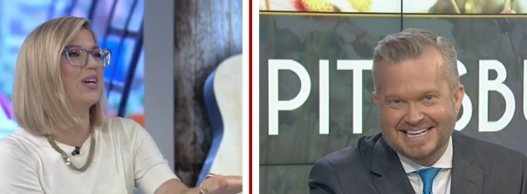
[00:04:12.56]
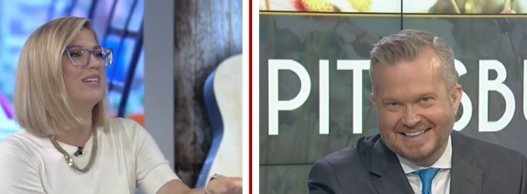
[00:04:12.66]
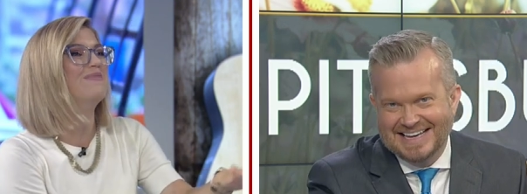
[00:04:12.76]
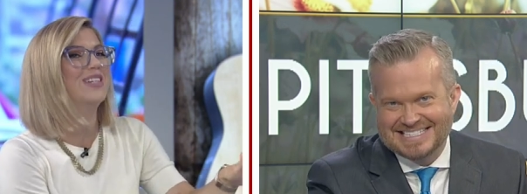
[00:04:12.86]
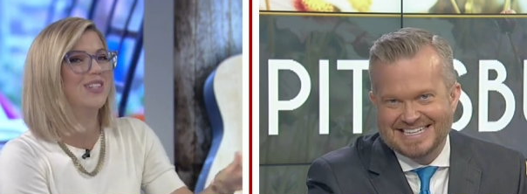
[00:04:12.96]

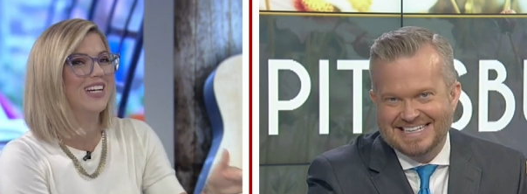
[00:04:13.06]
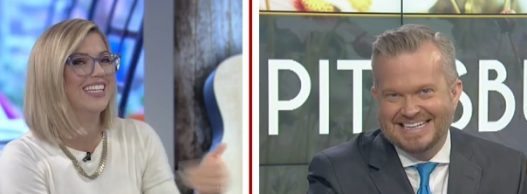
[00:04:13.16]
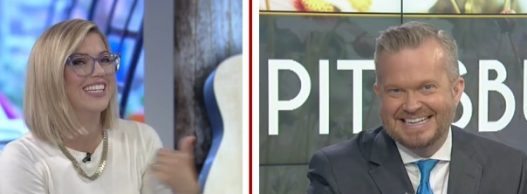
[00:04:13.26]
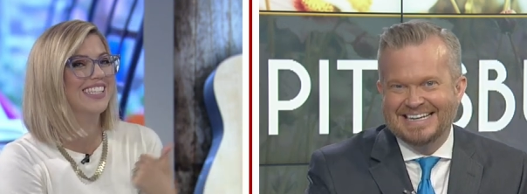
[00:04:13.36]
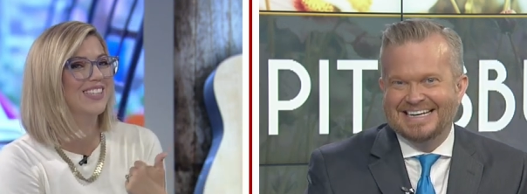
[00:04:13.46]

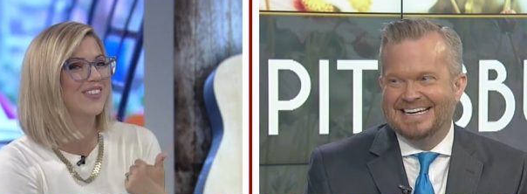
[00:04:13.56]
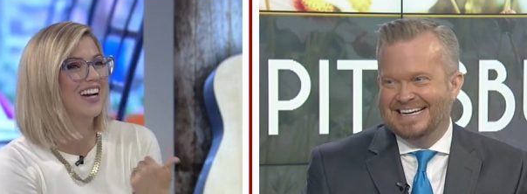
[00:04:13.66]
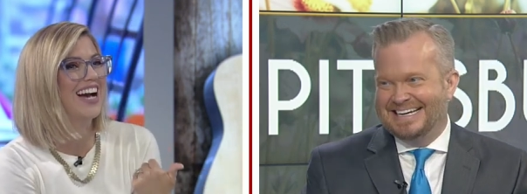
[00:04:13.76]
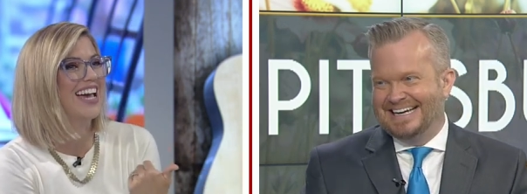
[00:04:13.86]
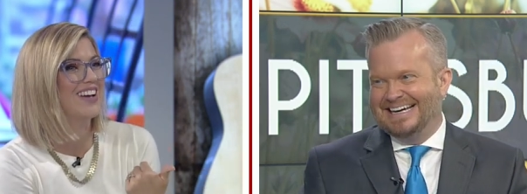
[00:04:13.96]
Speaker 1: admission. This is
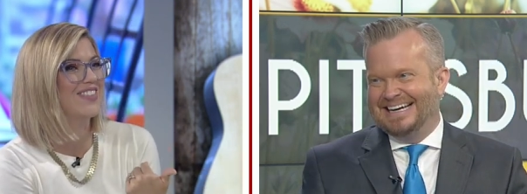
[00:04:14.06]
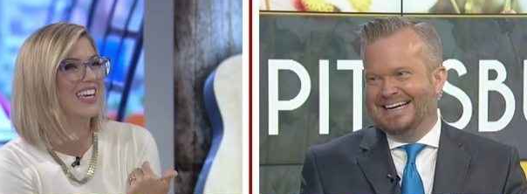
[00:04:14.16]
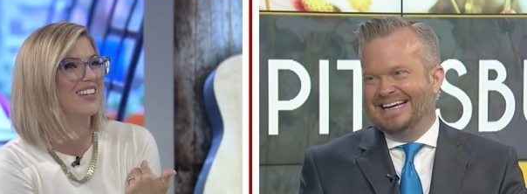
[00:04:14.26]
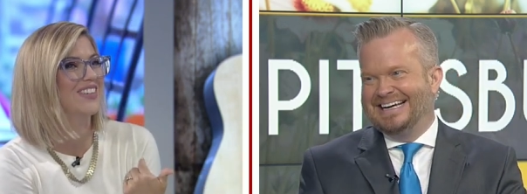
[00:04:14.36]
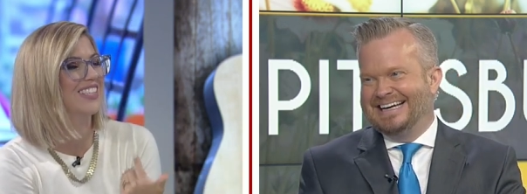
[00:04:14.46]
where I have
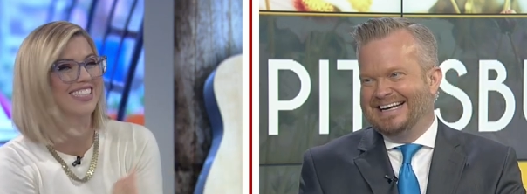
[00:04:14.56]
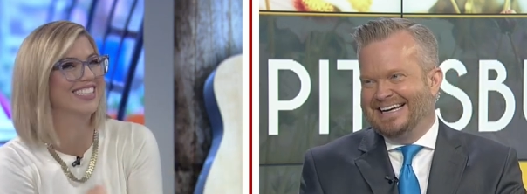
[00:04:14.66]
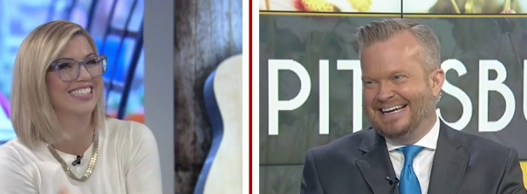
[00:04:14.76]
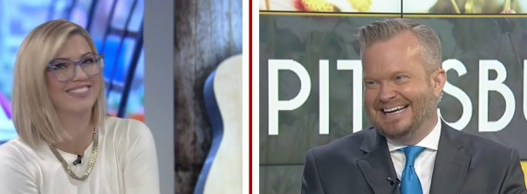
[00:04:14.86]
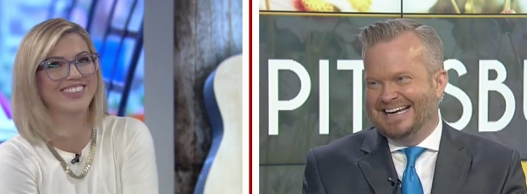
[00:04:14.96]
the admission.
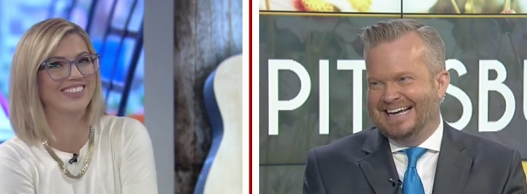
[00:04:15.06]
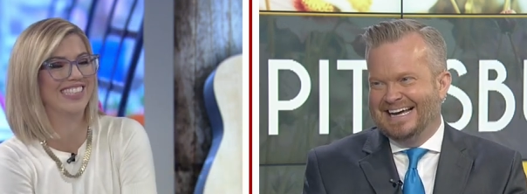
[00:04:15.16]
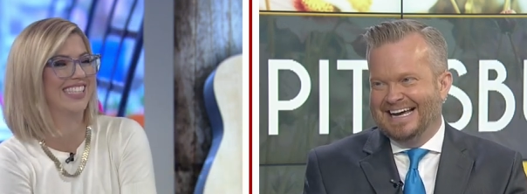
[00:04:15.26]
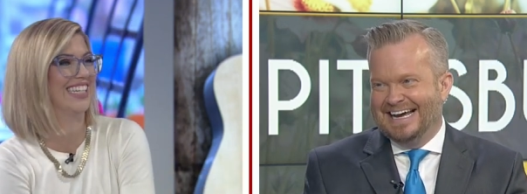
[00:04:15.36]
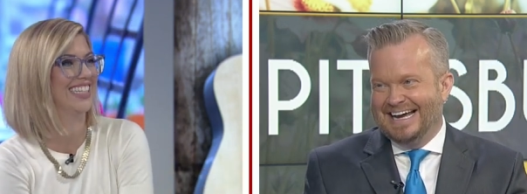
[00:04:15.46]
I've
Speaker 2: never
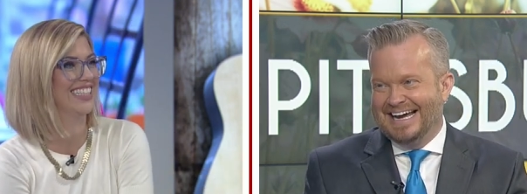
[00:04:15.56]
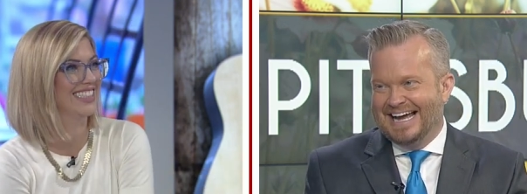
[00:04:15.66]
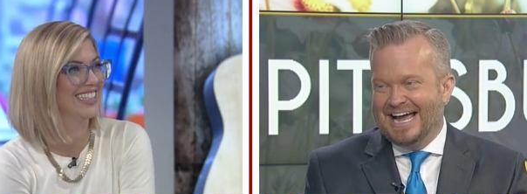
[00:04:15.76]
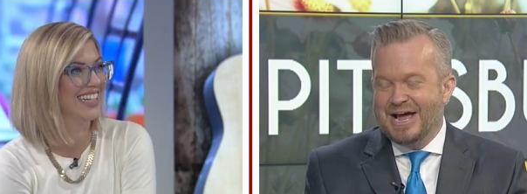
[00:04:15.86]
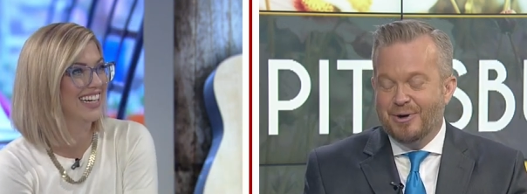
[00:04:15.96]
seen it.
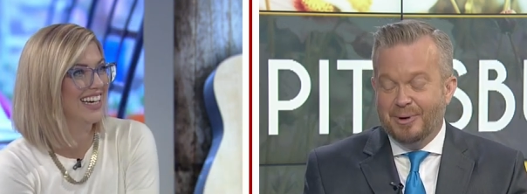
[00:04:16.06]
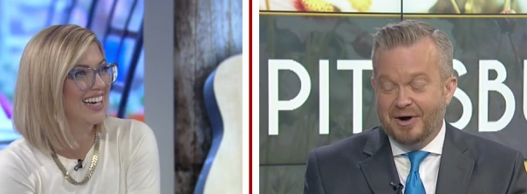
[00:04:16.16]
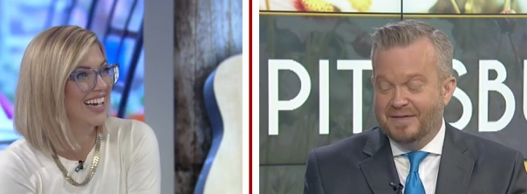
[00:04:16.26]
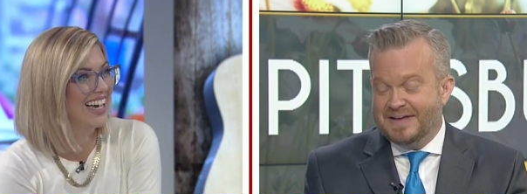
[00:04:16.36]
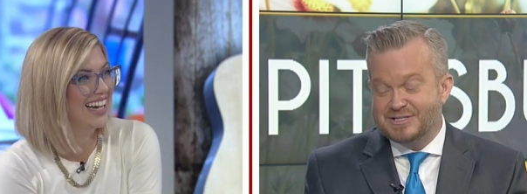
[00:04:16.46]

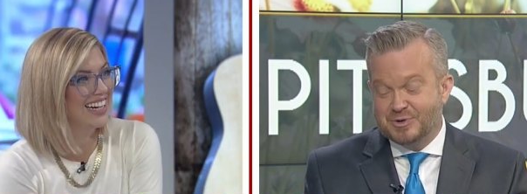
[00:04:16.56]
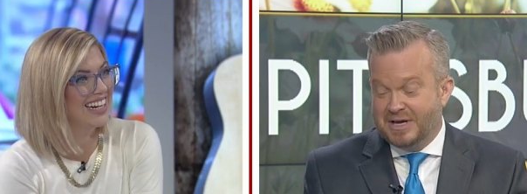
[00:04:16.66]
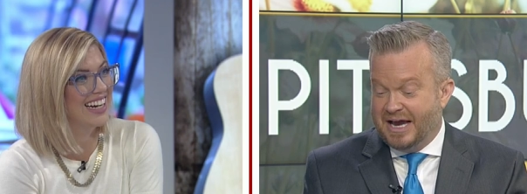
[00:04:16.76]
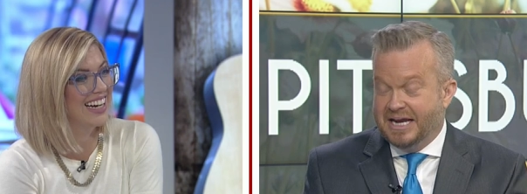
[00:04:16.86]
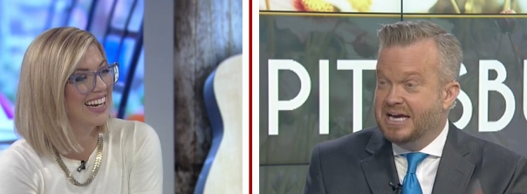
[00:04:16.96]
Well, that's
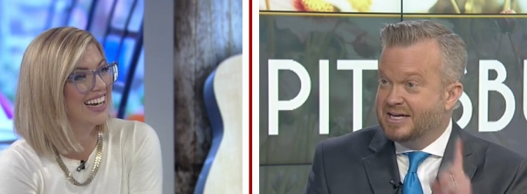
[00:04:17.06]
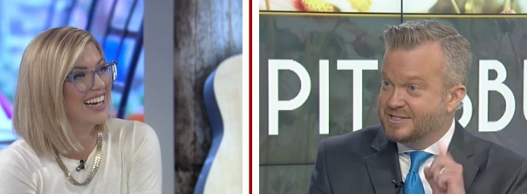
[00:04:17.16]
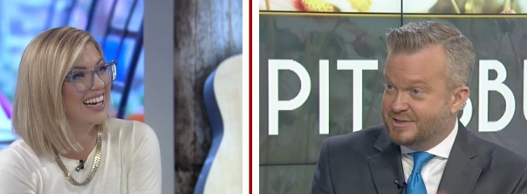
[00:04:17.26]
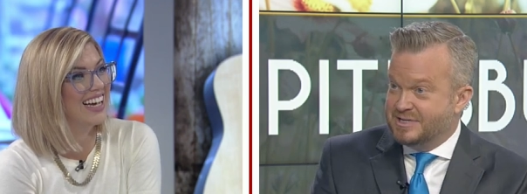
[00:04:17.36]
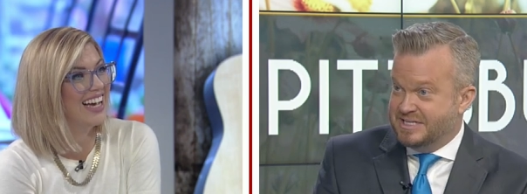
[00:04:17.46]
okay
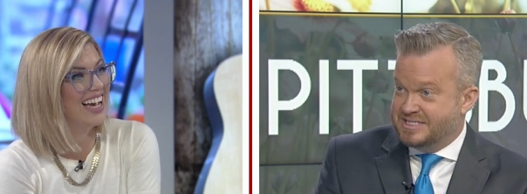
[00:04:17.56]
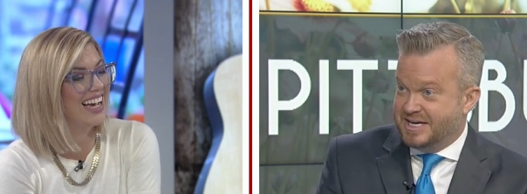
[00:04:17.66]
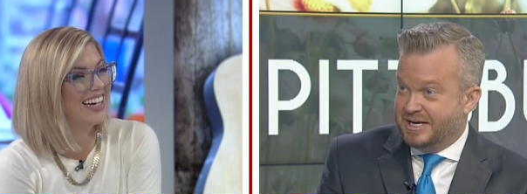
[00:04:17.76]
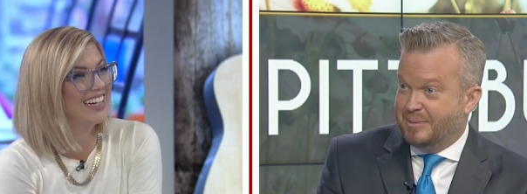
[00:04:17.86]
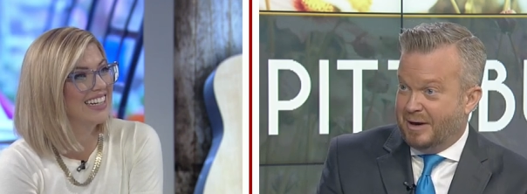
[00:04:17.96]
because it's
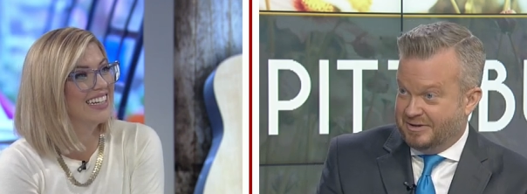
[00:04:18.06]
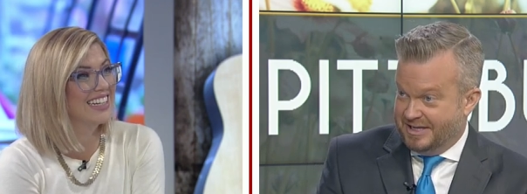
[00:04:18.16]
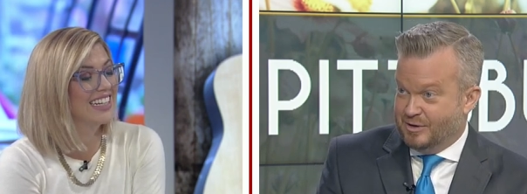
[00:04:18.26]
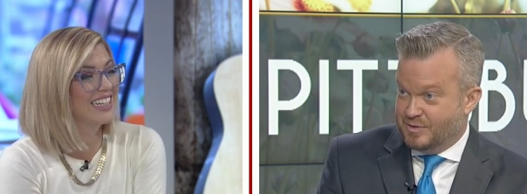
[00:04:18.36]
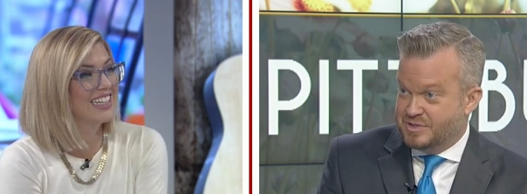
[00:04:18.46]
going to come out
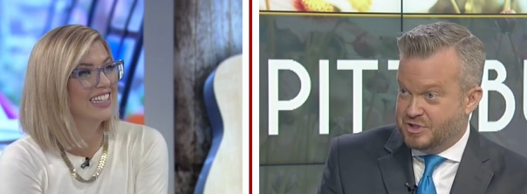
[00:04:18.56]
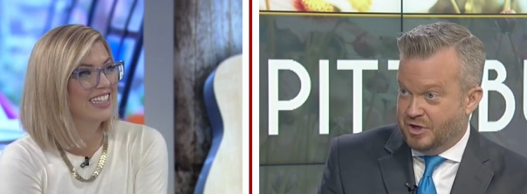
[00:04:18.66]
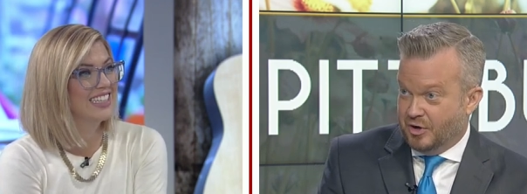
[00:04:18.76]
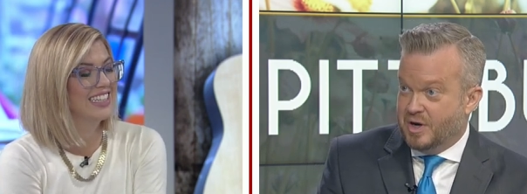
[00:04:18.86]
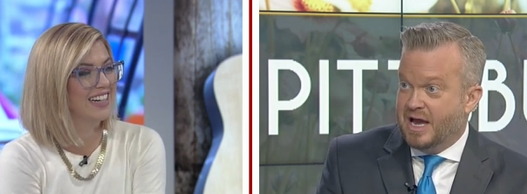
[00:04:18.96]
later this
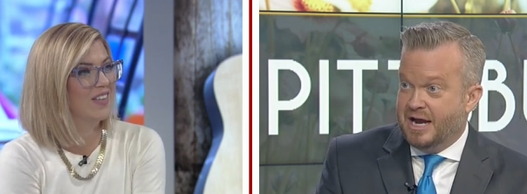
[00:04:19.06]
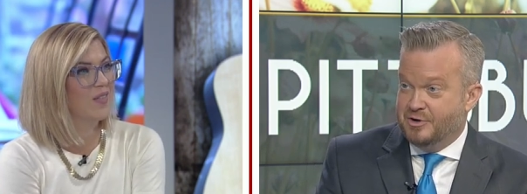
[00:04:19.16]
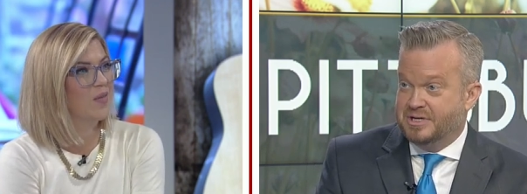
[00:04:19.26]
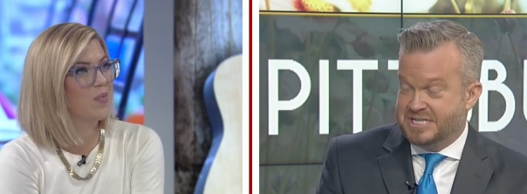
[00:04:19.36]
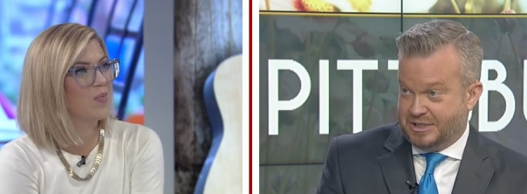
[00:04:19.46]
year, yeah. and
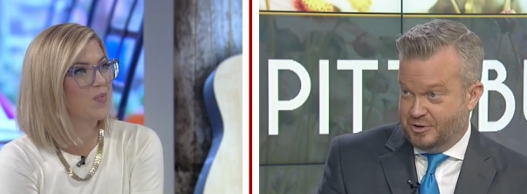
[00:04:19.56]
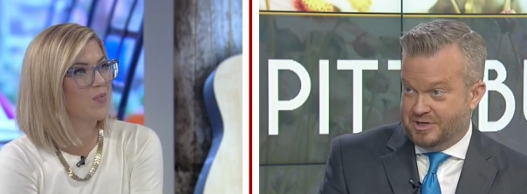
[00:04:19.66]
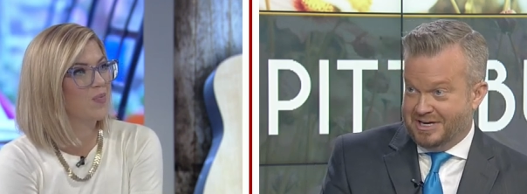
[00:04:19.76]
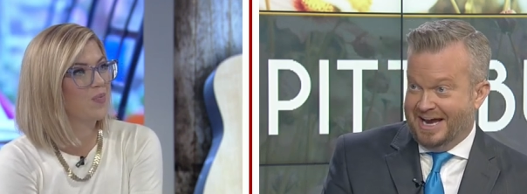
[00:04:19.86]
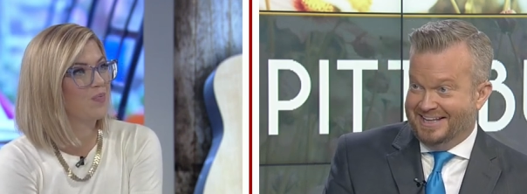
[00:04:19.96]
you can take a
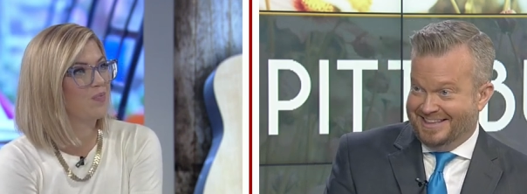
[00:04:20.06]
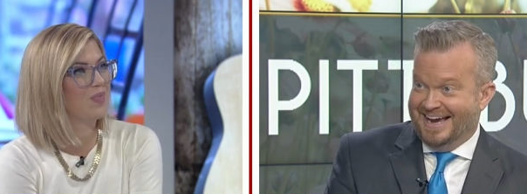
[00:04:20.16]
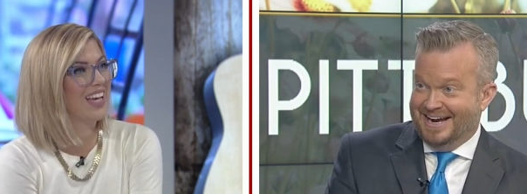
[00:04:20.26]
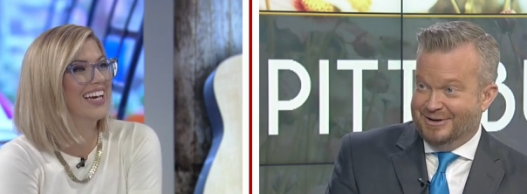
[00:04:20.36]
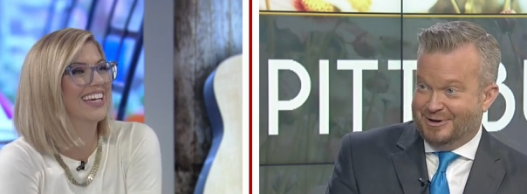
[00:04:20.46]
look at it
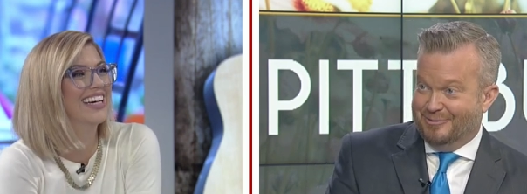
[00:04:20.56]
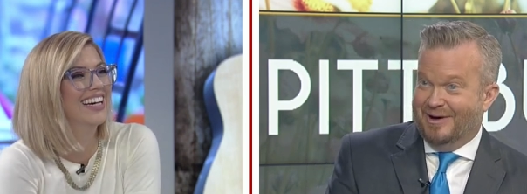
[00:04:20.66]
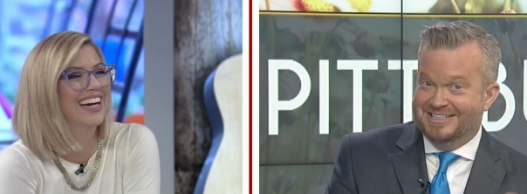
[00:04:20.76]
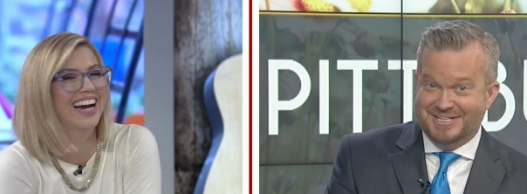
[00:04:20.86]
then. You can watch